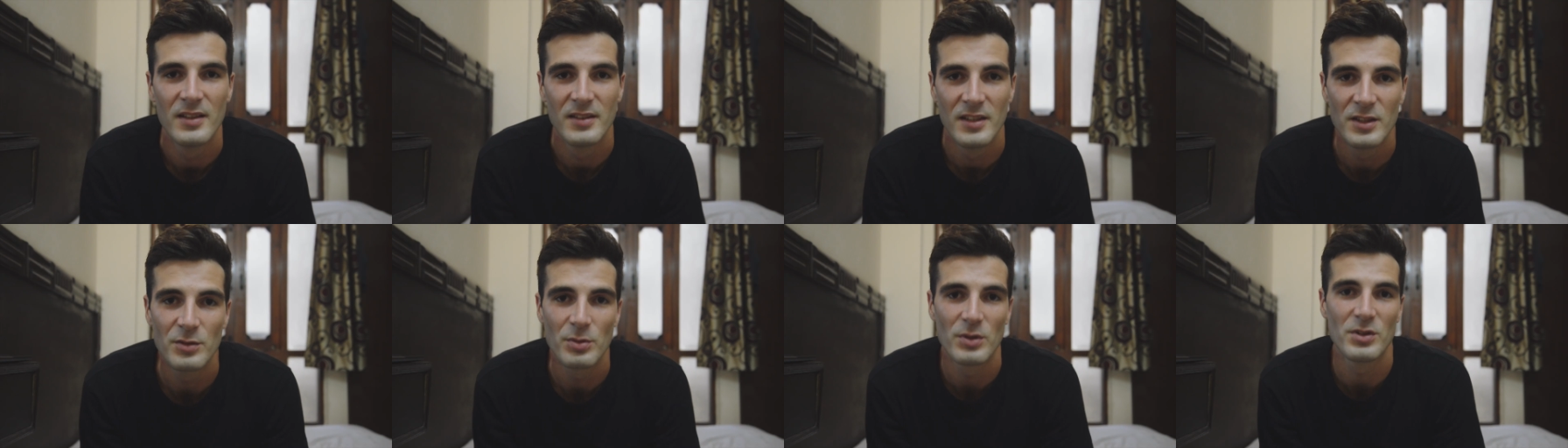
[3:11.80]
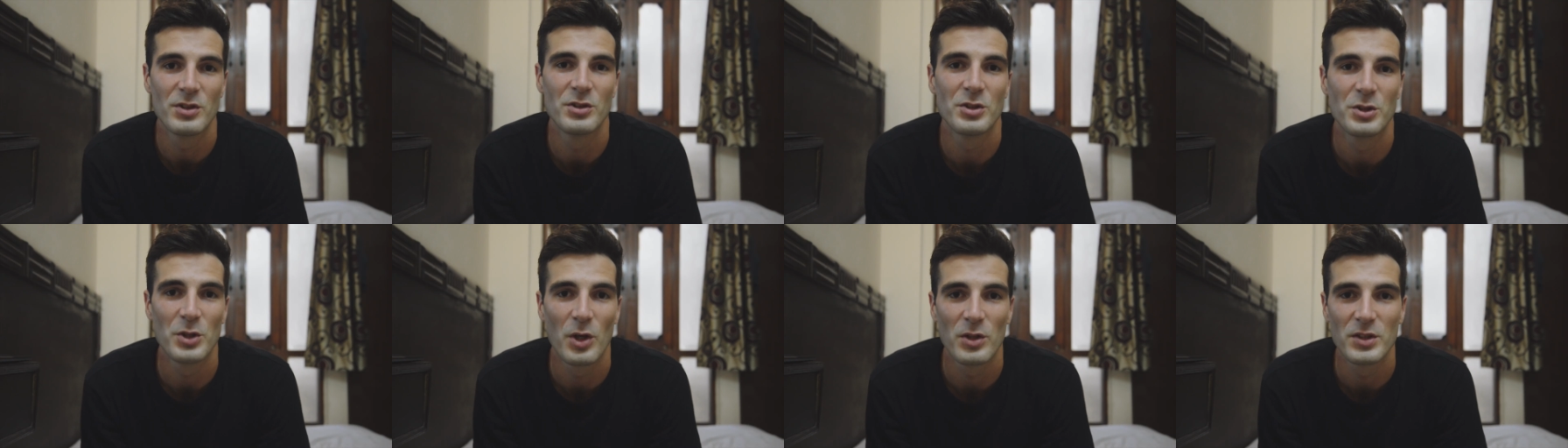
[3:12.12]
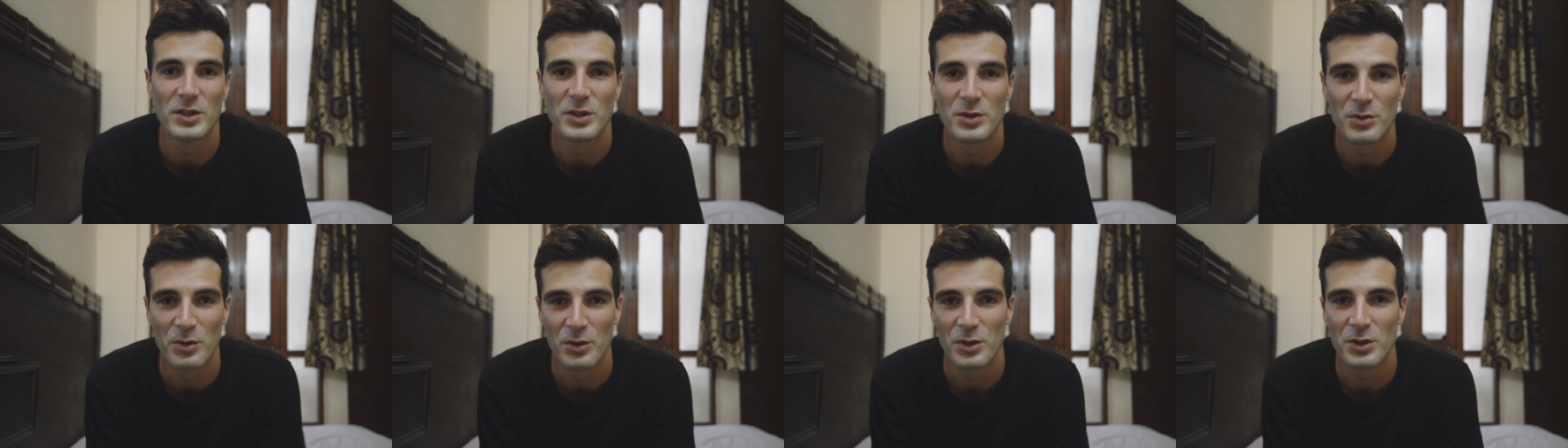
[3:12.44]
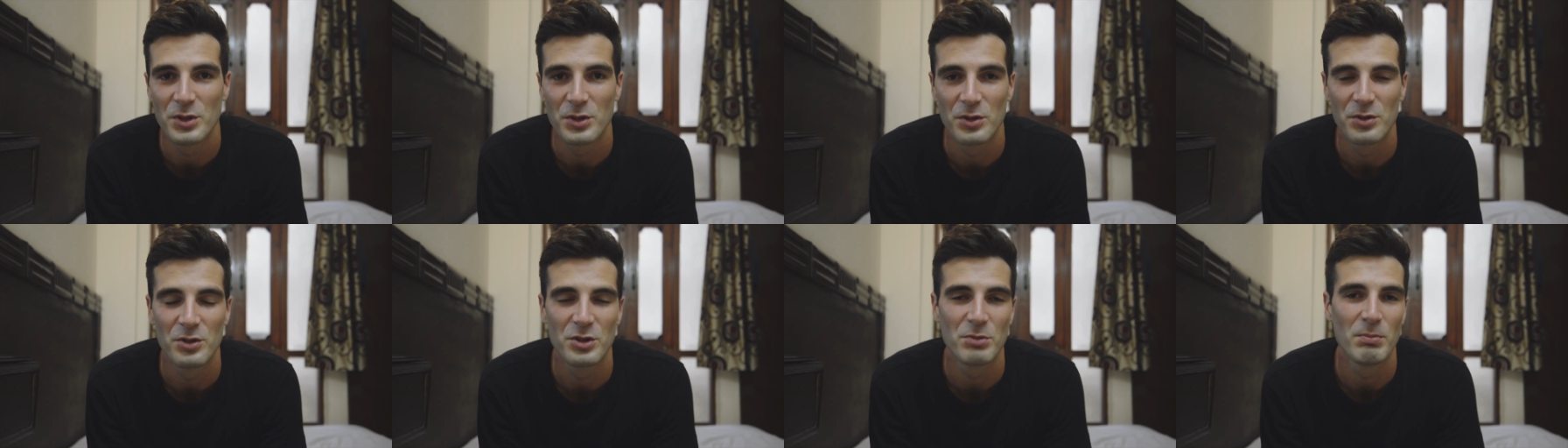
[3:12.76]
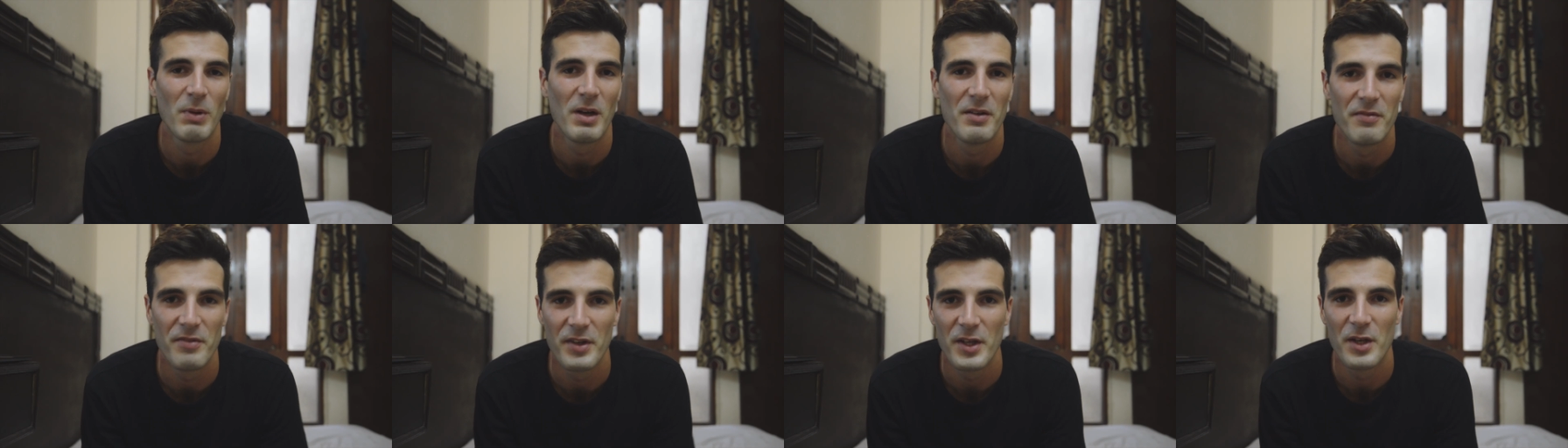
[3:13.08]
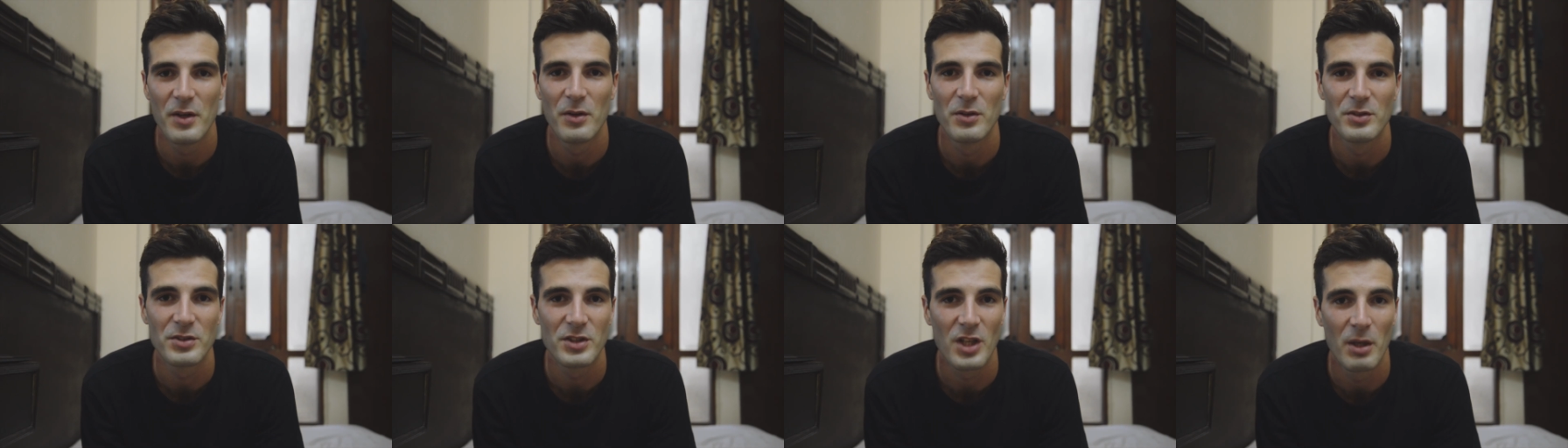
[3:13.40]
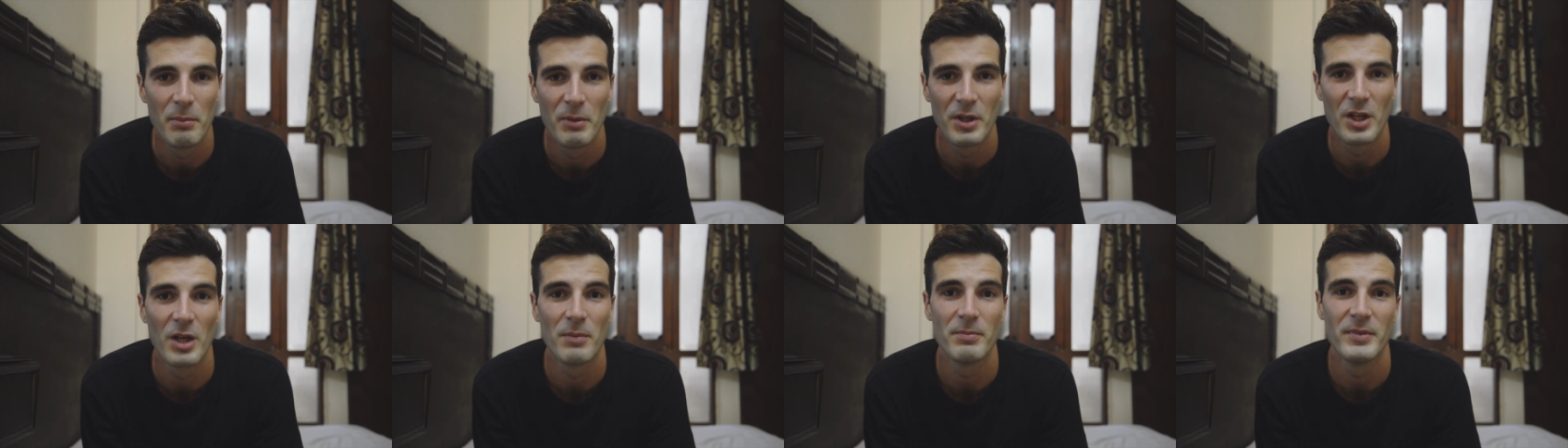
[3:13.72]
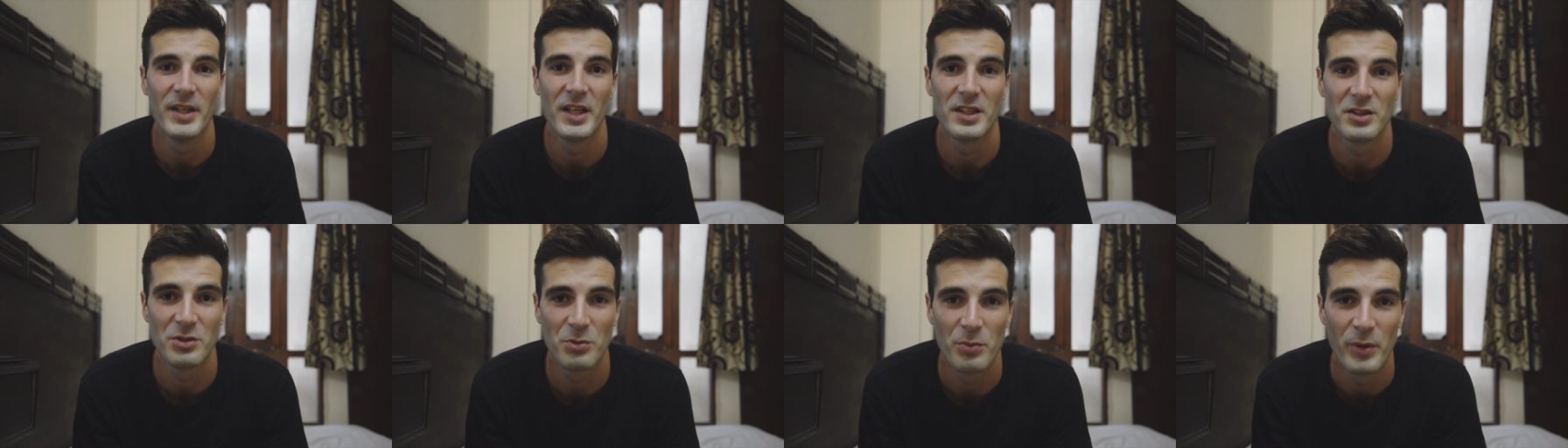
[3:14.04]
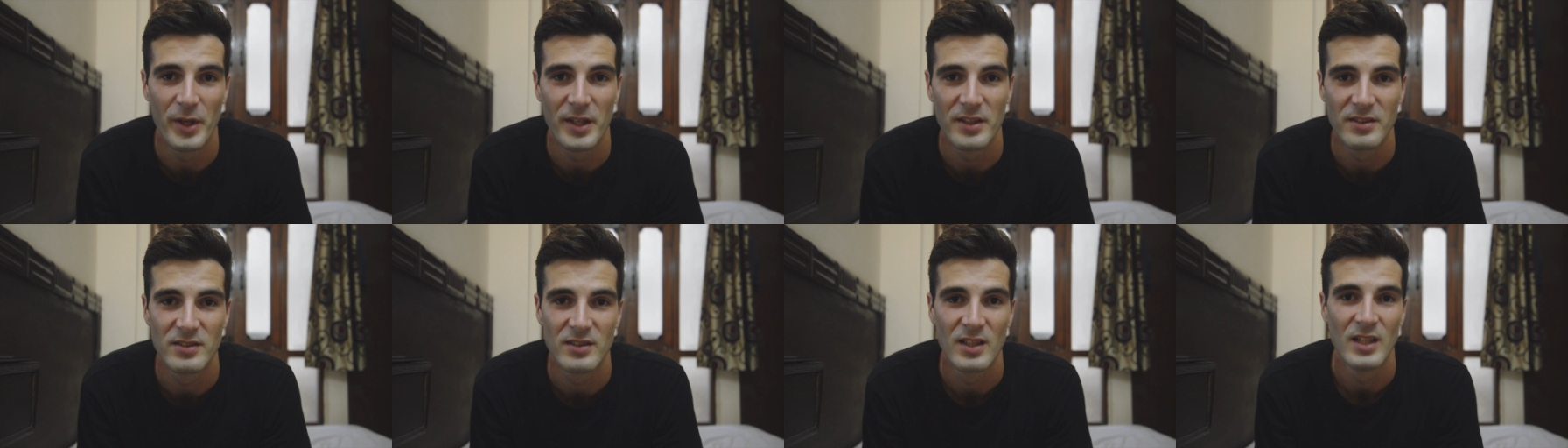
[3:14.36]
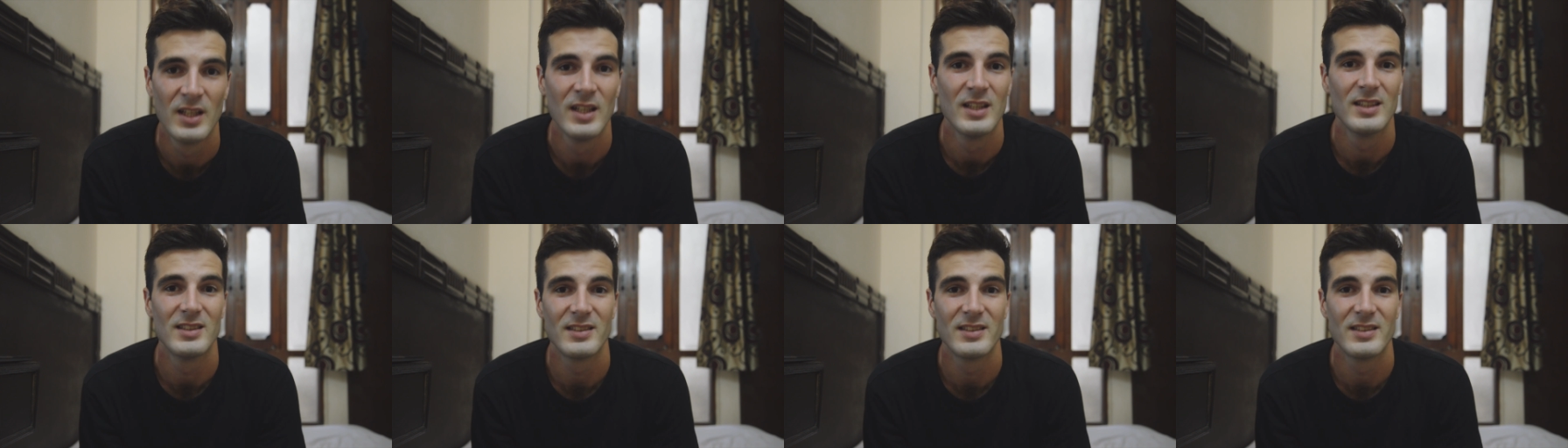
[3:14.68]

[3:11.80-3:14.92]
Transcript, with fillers: This was a short introduction to my videos coming up next weeks